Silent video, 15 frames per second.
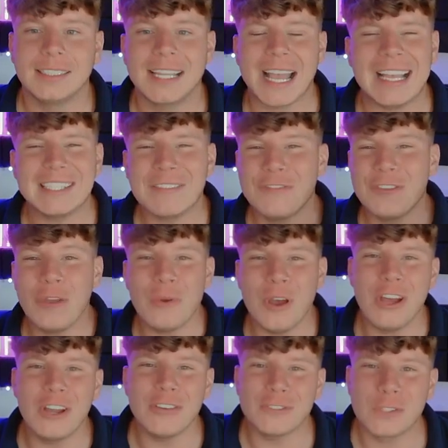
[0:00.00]
Guys, have you
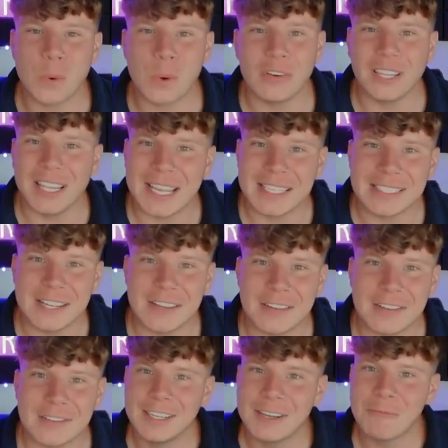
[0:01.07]
heard of Squirrly
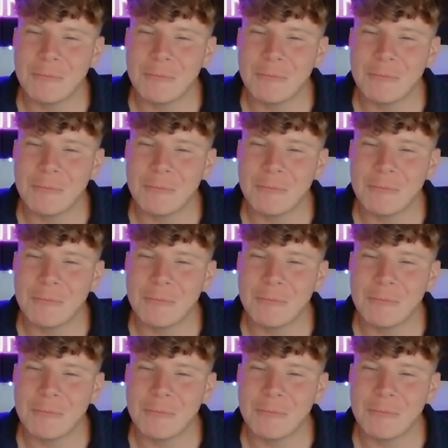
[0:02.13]
SEO?